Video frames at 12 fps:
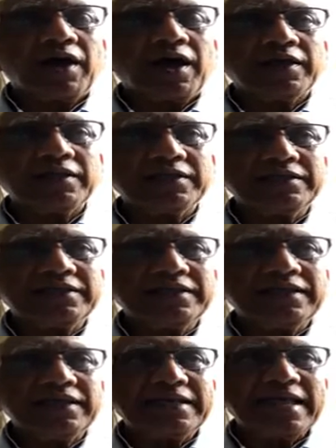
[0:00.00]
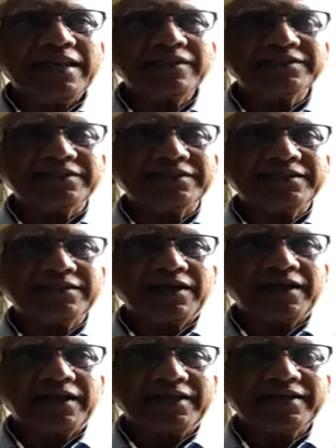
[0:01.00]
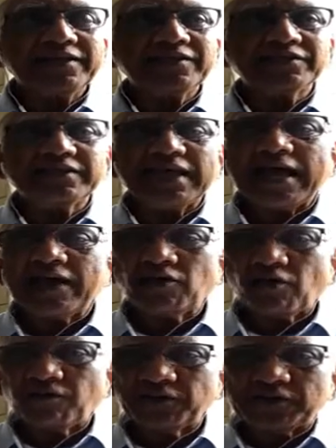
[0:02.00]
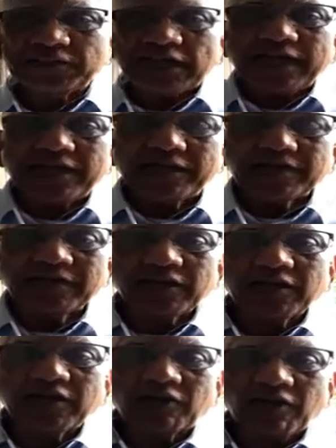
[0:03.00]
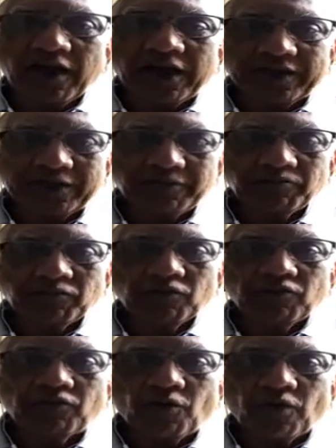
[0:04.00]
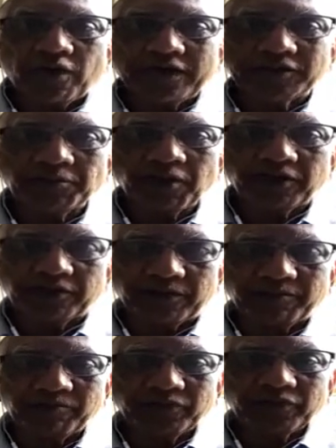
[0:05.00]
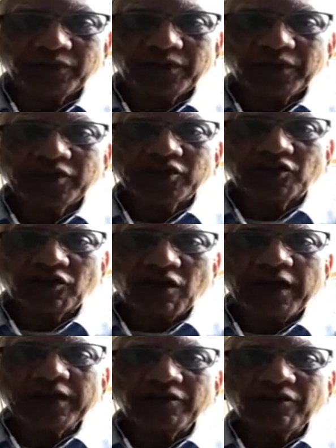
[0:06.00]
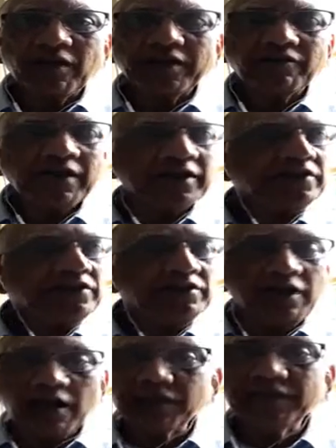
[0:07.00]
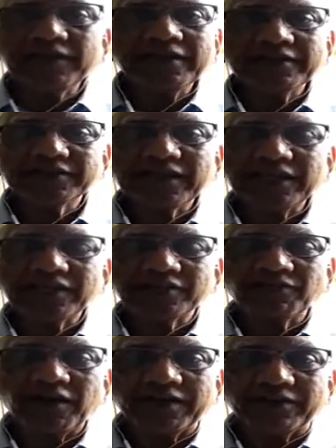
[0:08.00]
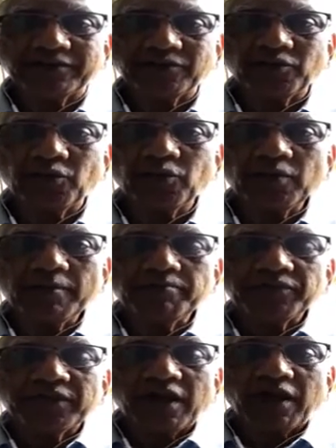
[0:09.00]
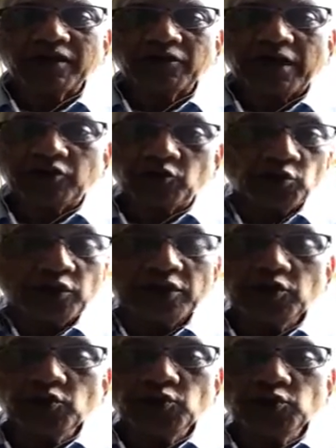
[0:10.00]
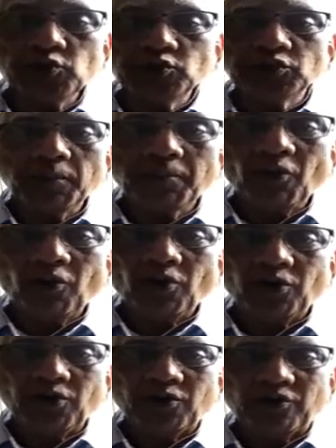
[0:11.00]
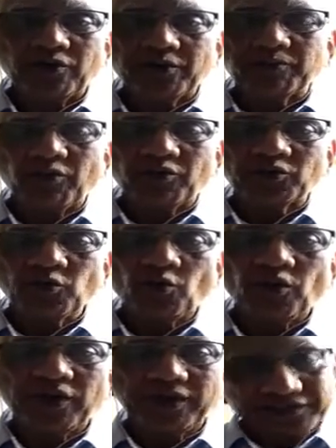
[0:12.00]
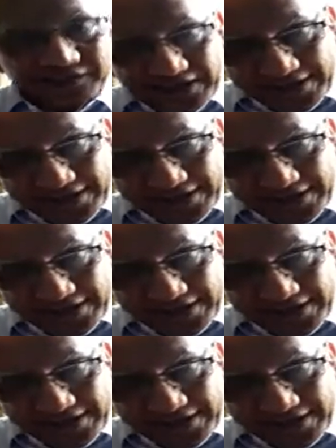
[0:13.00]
the analogy is that of a child crying for its mother. Crying, crying, crying. Nothing can satisfy it, And you can use a ball or a toy and say,